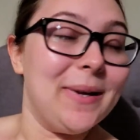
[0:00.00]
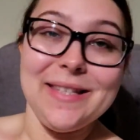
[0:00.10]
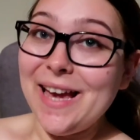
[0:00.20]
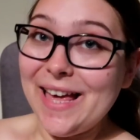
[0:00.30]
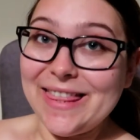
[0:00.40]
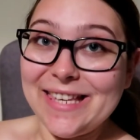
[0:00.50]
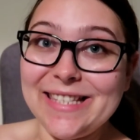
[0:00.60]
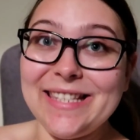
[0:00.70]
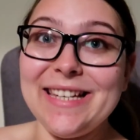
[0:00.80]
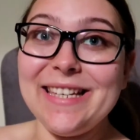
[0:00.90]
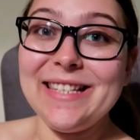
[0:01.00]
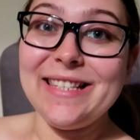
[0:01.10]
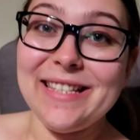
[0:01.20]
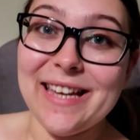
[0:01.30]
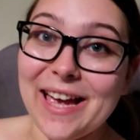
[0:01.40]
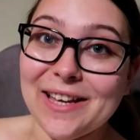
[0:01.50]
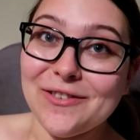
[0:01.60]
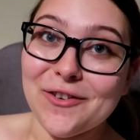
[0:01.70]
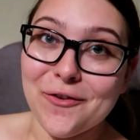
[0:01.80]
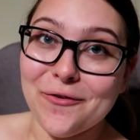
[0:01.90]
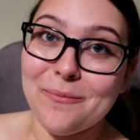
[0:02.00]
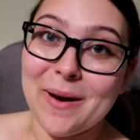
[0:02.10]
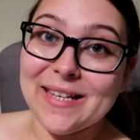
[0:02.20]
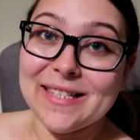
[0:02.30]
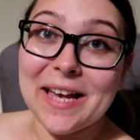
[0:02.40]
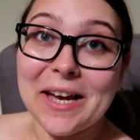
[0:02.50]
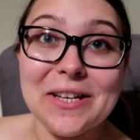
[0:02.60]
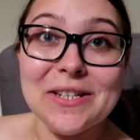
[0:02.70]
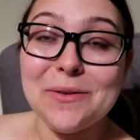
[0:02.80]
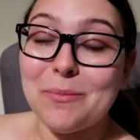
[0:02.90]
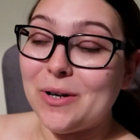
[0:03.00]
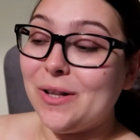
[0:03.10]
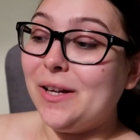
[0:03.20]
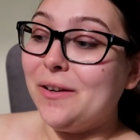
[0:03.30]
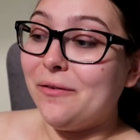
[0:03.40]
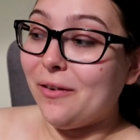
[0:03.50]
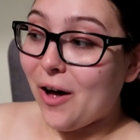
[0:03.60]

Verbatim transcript: But yeah, this is the end of my second Berlin